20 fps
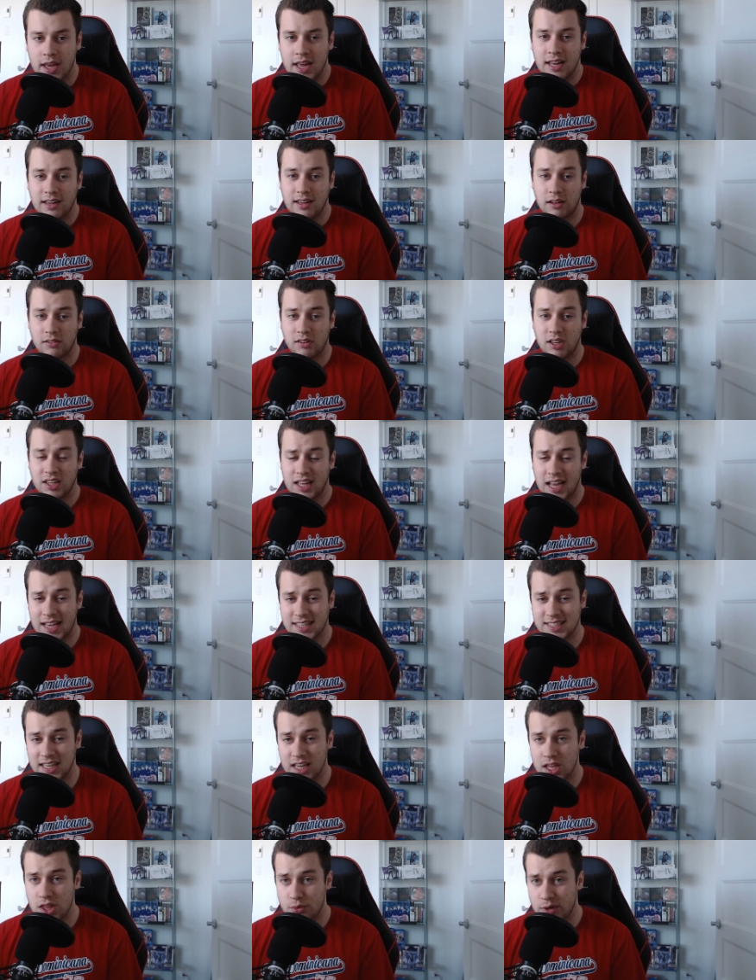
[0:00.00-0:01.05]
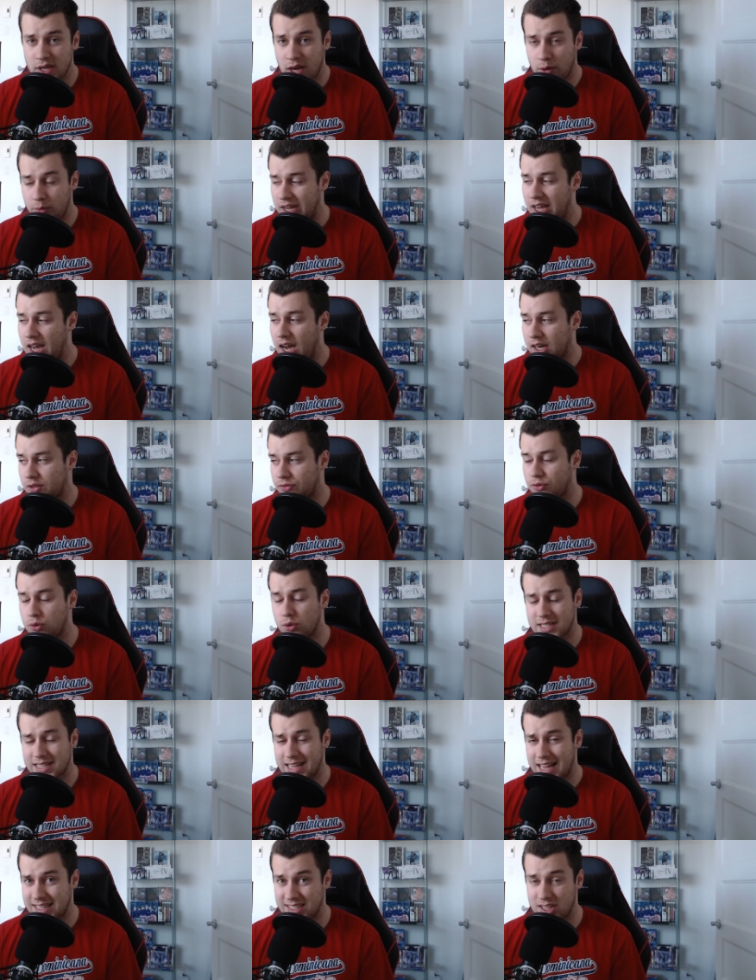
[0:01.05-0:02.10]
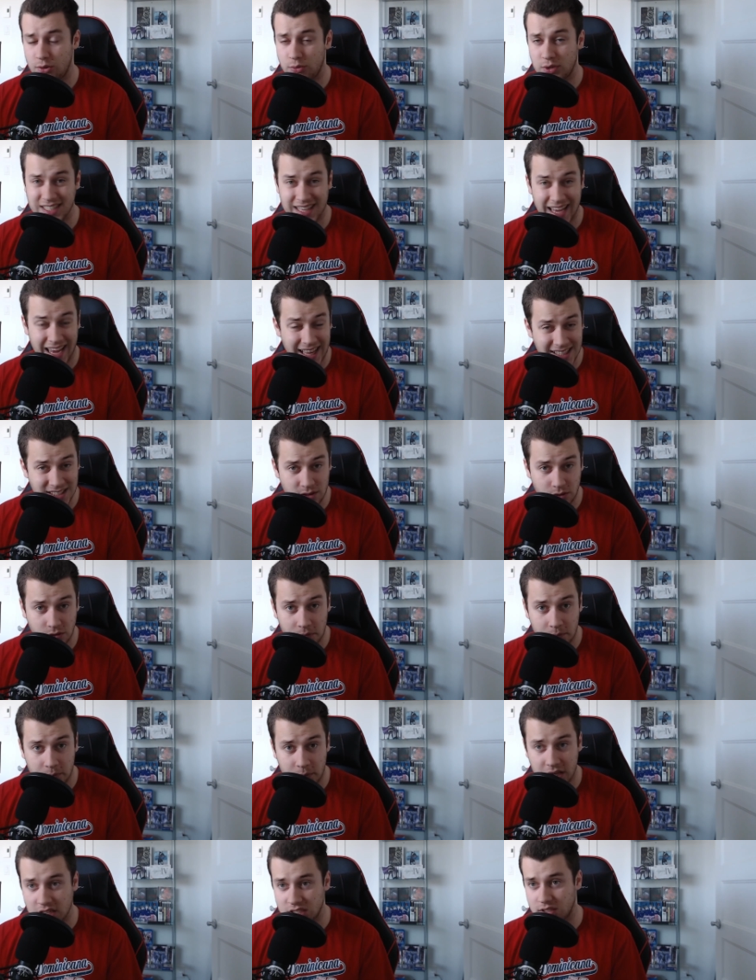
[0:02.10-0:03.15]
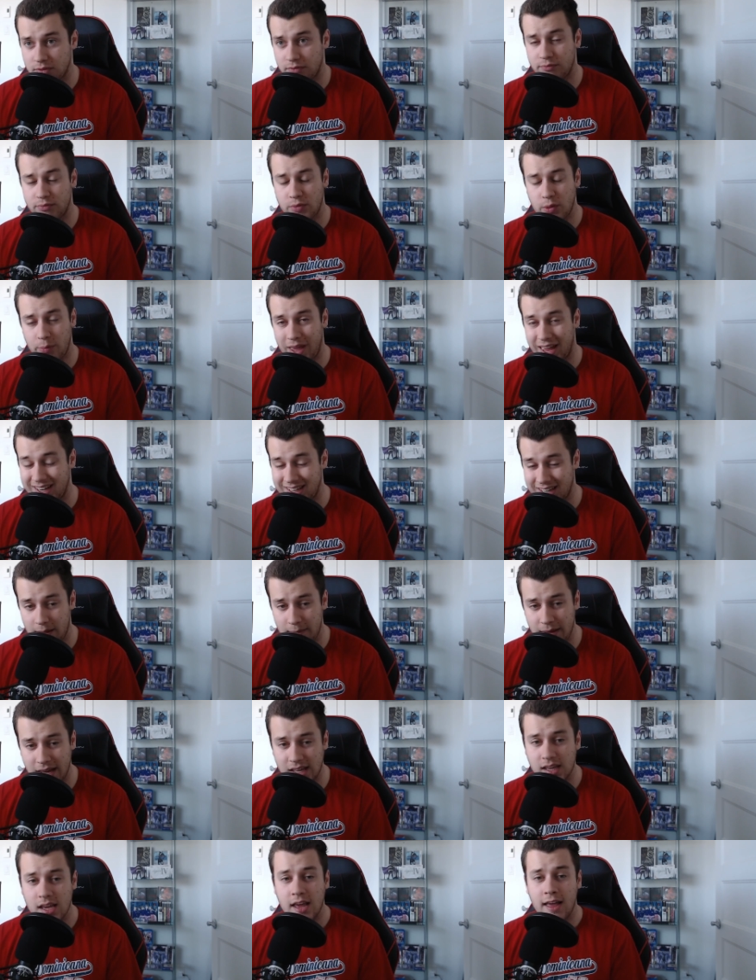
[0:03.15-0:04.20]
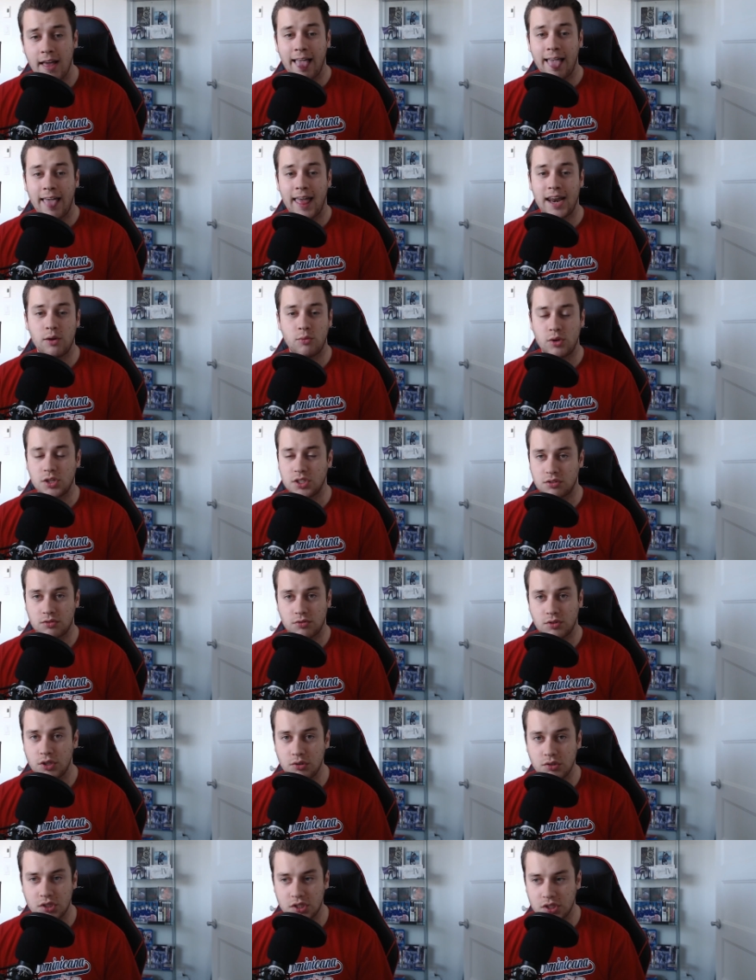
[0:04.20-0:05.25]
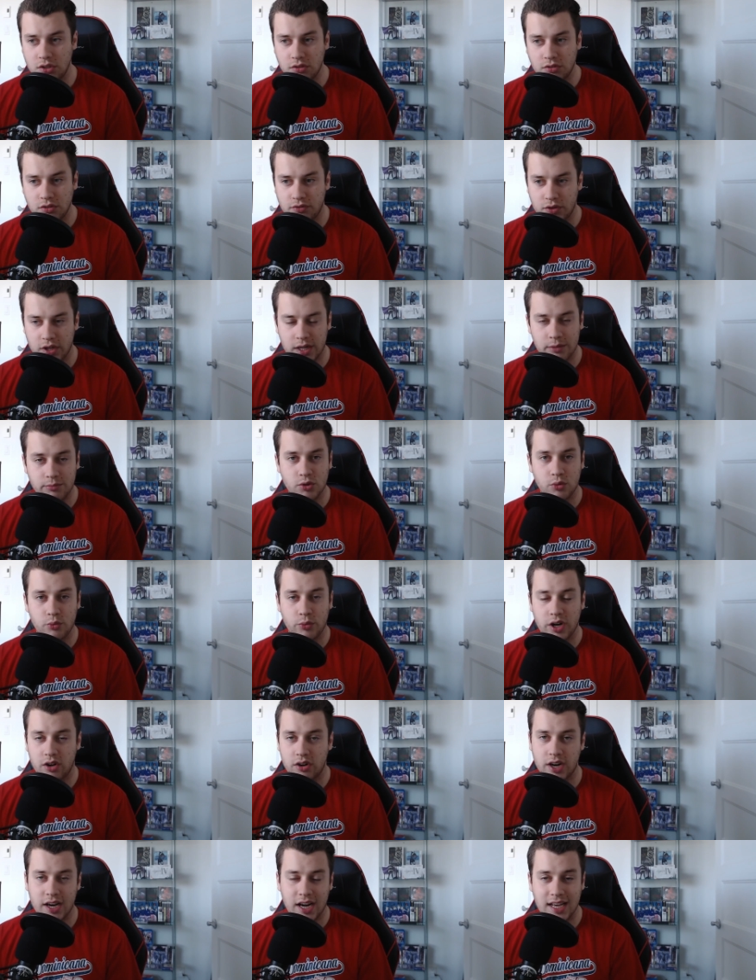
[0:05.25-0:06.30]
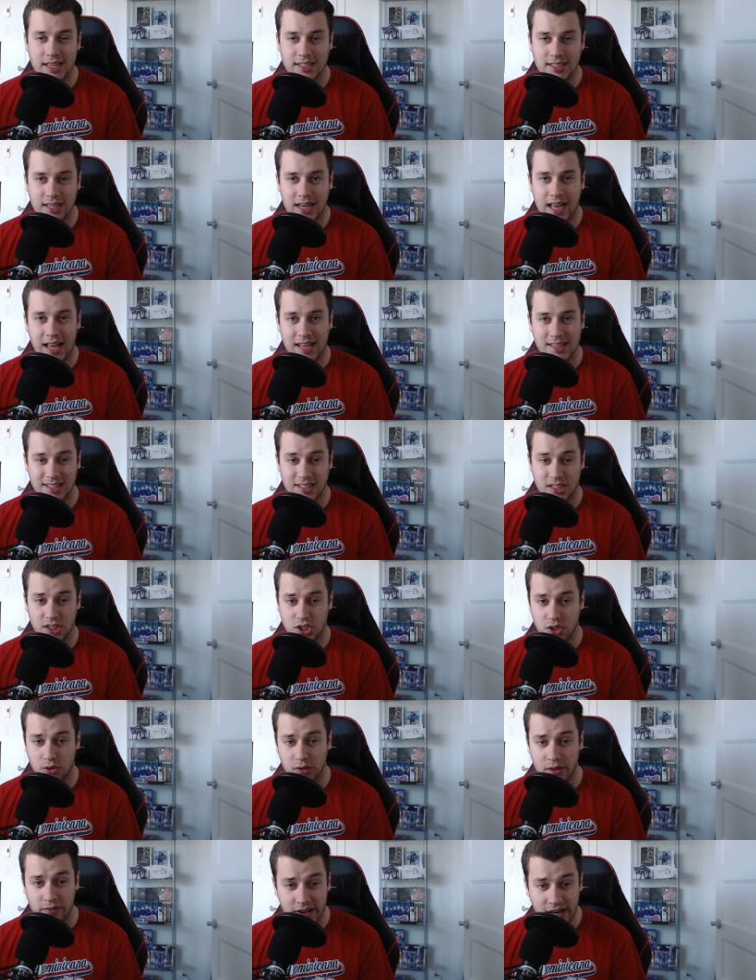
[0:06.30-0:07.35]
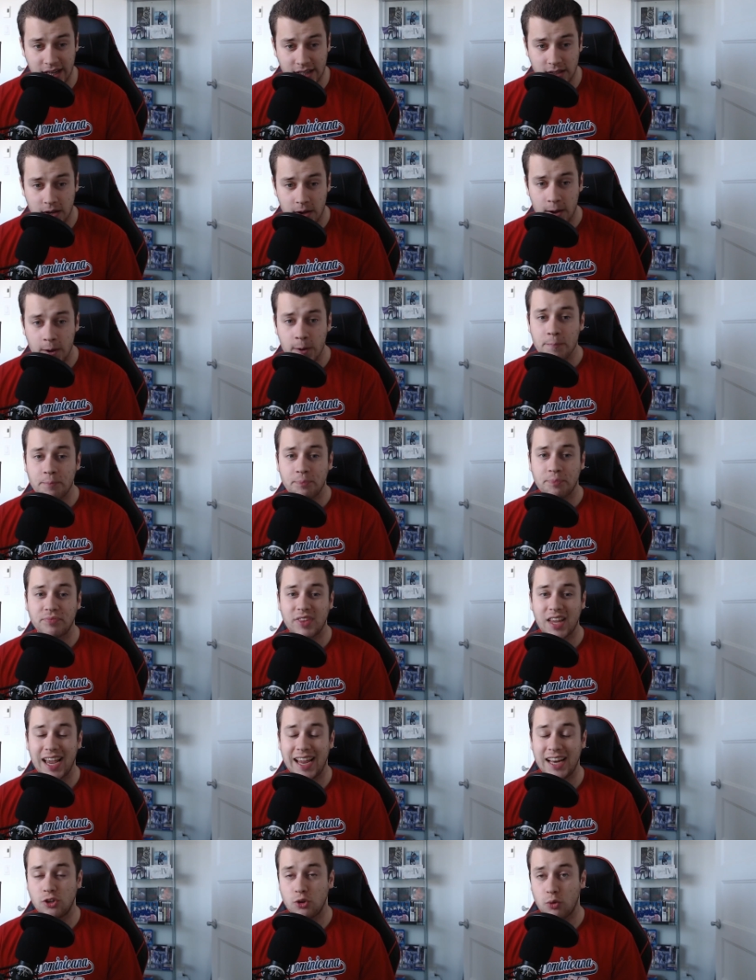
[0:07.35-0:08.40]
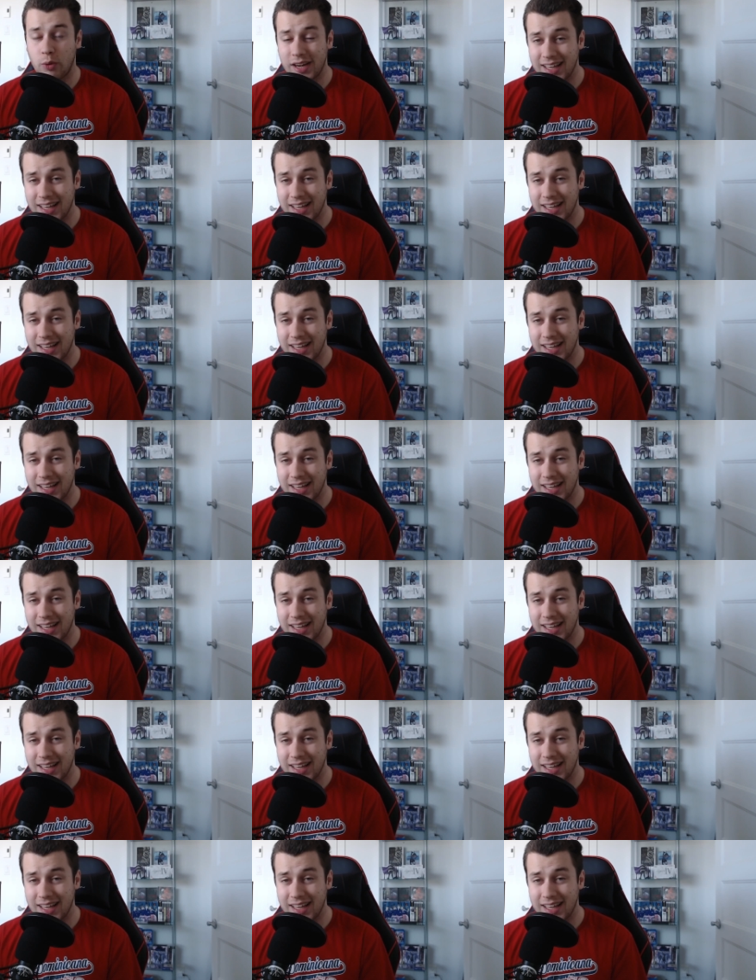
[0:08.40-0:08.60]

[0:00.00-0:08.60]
Now, the last E three that we got, of course, last year was cancelled because of the pandemic, and it was too soon for them to reorganize it as a digital event. In twenty